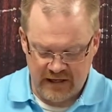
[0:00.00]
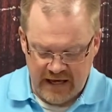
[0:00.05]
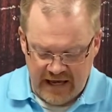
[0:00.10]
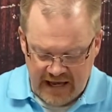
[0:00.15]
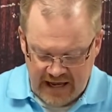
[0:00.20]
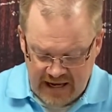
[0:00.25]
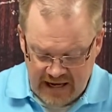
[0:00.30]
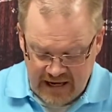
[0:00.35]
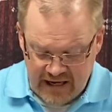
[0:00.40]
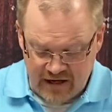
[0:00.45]

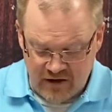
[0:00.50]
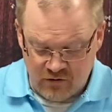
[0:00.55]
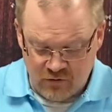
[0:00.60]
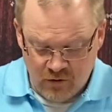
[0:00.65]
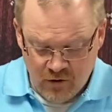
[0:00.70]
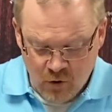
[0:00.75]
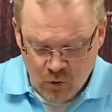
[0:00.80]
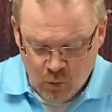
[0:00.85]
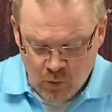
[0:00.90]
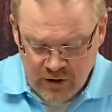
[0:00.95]
And
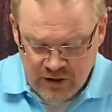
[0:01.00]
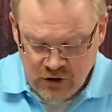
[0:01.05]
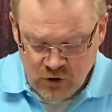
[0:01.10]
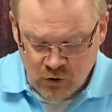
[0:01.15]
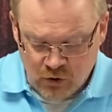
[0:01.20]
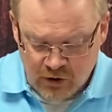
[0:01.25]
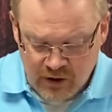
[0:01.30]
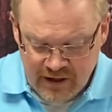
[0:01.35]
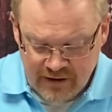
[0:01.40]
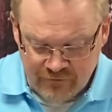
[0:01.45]
when you
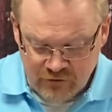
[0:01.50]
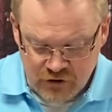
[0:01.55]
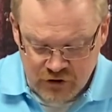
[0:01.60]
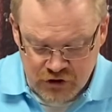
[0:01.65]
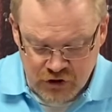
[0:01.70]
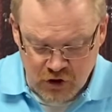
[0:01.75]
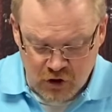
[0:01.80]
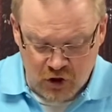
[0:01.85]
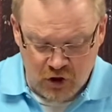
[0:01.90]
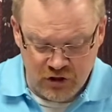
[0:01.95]
are ever
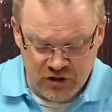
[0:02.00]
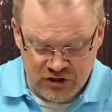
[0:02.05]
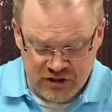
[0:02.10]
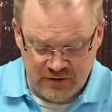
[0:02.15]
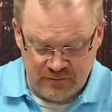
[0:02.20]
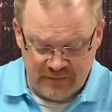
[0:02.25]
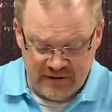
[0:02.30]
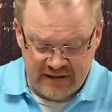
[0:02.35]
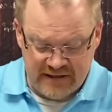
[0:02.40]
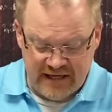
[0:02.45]
charged to
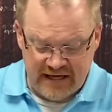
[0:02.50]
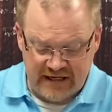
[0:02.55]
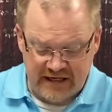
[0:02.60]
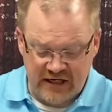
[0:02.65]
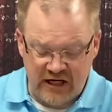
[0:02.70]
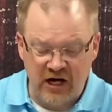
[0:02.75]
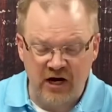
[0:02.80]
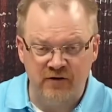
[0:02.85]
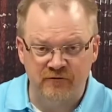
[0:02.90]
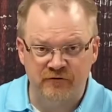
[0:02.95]
be that
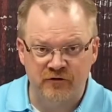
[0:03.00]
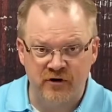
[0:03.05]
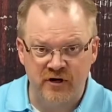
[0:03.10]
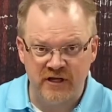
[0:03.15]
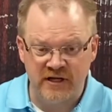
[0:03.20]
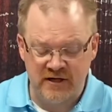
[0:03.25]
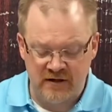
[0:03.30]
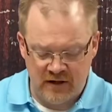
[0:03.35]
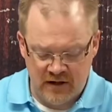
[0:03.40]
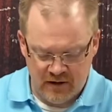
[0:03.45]

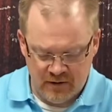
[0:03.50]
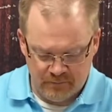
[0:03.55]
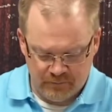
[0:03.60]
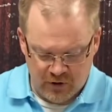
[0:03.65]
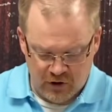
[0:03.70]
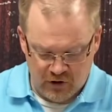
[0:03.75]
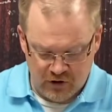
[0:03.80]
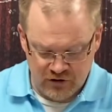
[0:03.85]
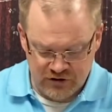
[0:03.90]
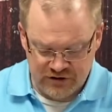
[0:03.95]
comforting
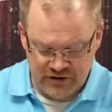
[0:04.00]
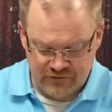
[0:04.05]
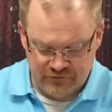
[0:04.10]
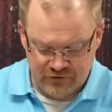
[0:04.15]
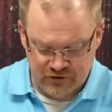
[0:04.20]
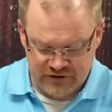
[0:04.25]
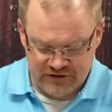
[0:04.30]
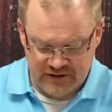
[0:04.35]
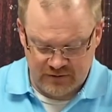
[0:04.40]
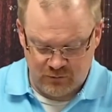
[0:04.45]
person
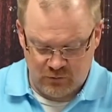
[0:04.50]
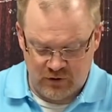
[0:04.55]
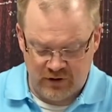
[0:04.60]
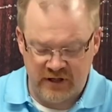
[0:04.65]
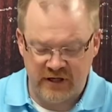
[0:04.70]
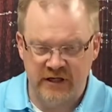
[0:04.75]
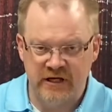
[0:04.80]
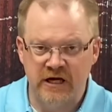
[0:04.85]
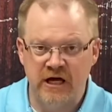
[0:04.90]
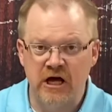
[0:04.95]
for someone,
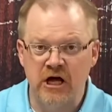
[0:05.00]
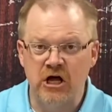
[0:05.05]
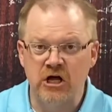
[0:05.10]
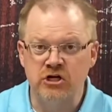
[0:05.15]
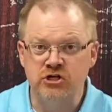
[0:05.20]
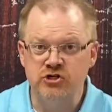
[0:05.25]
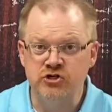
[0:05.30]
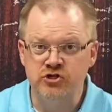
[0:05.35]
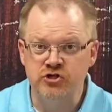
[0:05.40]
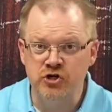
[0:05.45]

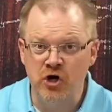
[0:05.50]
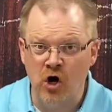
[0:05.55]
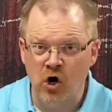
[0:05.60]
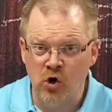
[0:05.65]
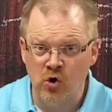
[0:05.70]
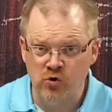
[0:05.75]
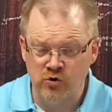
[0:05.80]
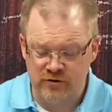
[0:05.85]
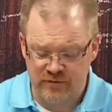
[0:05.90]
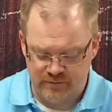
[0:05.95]

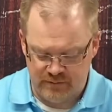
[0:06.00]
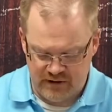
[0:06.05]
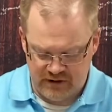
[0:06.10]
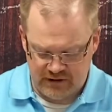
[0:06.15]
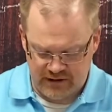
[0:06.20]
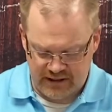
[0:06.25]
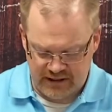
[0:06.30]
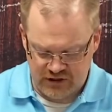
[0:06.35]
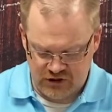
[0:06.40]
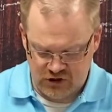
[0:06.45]
don't be
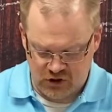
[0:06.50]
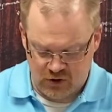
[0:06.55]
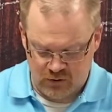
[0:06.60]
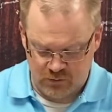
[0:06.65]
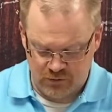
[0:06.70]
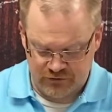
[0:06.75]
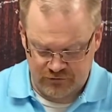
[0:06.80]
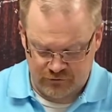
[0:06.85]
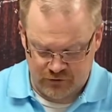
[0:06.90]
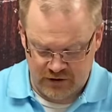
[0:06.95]
like
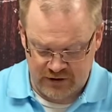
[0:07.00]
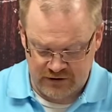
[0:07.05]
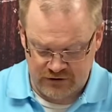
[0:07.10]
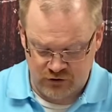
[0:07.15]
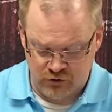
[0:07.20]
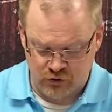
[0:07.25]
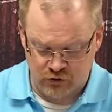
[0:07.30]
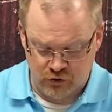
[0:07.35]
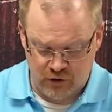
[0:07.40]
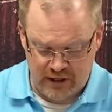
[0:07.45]
Job's friends
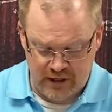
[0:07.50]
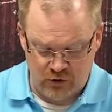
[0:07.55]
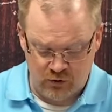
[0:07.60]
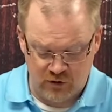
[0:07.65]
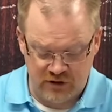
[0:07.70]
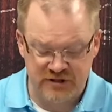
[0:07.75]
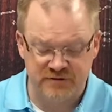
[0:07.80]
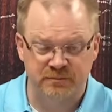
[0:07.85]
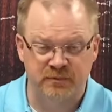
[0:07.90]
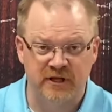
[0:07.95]
who try to
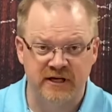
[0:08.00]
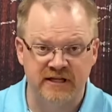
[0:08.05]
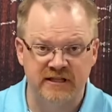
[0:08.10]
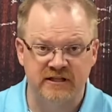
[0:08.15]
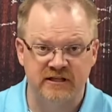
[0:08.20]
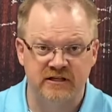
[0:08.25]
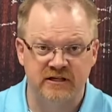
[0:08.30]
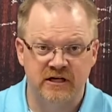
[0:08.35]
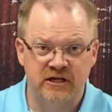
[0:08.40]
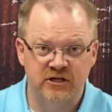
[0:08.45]

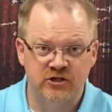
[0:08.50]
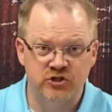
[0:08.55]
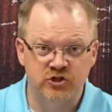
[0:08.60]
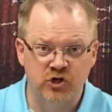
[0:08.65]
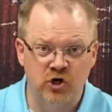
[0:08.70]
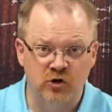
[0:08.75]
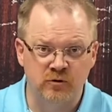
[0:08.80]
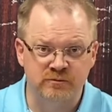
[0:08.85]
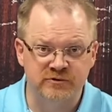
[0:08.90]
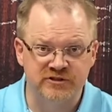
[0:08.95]
explain
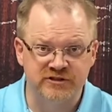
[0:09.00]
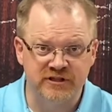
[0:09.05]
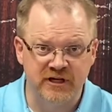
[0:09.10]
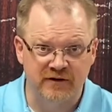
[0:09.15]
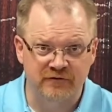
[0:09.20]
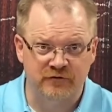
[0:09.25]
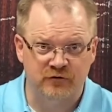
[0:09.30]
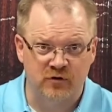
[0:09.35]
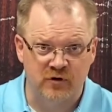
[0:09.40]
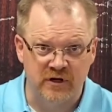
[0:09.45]
Job's
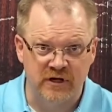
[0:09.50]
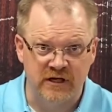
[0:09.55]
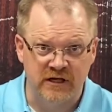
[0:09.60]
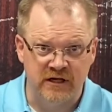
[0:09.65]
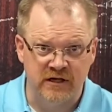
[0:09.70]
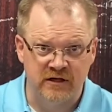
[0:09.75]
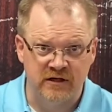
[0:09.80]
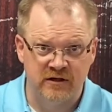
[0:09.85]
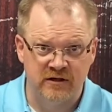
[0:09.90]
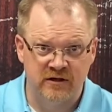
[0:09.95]

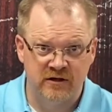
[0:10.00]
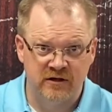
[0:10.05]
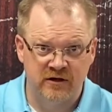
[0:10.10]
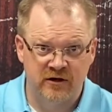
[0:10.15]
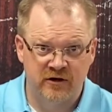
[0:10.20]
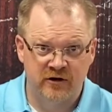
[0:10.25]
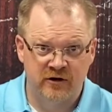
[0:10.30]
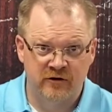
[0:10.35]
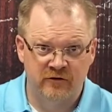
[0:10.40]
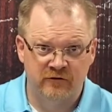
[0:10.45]
suffering
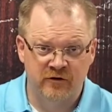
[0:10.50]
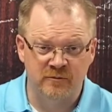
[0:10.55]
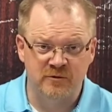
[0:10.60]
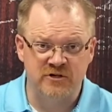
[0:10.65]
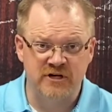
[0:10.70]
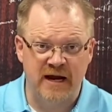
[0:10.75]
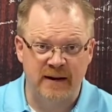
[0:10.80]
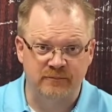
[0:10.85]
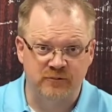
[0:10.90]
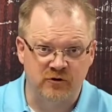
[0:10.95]
from
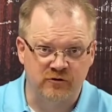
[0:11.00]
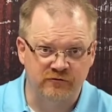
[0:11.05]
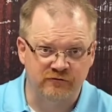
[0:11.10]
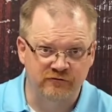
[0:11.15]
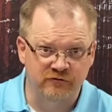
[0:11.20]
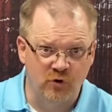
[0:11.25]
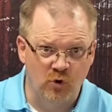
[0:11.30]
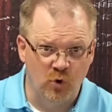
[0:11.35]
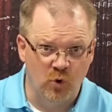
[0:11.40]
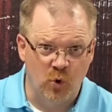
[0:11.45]
chapter
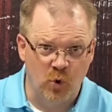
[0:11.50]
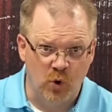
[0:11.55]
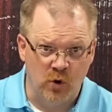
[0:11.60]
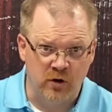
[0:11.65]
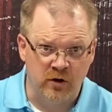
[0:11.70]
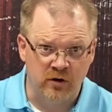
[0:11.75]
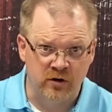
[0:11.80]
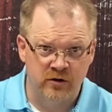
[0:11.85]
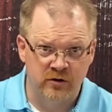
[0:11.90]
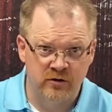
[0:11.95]

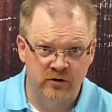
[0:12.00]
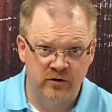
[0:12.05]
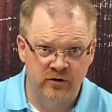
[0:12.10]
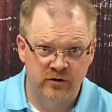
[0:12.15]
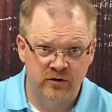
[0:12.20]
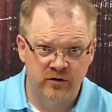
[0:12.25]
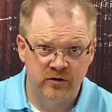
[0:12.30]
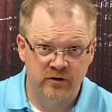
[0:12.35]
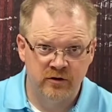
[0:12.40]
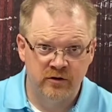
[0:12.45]
4
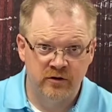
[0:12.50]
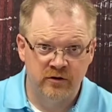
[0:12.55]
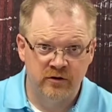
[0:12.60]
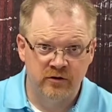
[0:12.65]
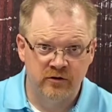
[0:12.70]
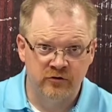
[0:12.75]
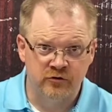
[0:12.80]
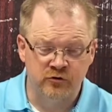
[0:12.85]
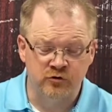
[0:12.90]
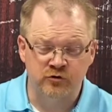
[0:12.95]

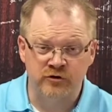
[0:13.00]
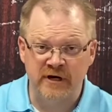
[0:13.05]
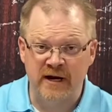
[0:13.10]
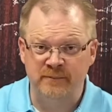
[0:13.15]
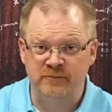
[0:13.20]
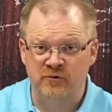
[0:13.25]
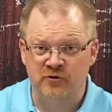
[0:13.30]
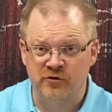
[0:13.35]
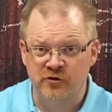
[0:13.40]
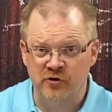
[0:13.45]
through
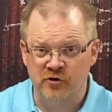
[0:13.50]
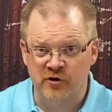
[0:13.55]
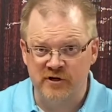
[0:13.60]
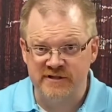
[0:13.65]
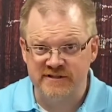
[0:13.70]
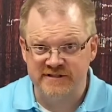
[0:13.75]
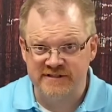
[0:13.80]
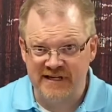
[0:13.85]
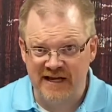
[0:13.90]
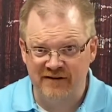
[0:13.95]
chapter
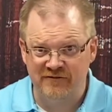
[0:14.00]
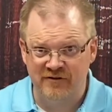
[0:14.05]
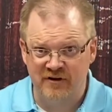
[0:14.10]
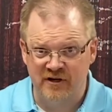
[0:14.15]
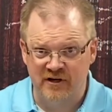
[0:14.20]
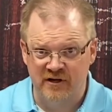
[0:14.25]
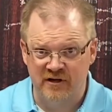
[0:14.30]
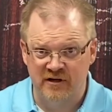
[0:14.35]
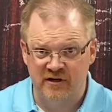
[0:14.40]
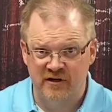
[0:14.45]
37
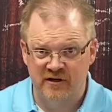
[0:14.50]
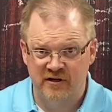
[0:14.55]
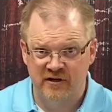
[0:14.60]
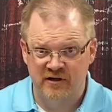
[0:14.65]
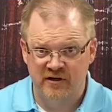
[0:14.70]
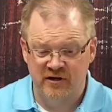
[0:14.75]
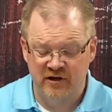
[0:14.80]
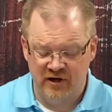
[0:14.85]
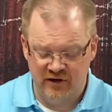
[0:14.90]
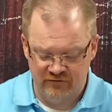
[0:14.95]

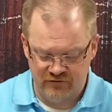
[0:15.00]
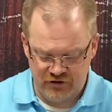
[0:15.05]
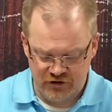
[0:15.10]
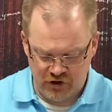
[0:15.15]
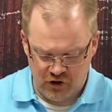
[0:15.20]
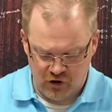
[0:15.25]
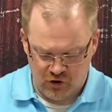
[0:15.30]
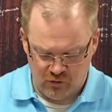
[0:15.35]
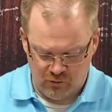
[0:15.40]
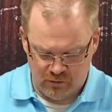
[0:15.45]
of
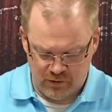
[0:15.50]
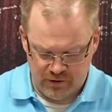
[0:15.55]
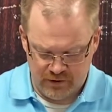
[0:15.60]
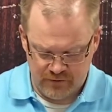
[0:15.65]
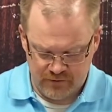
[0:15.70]
Job.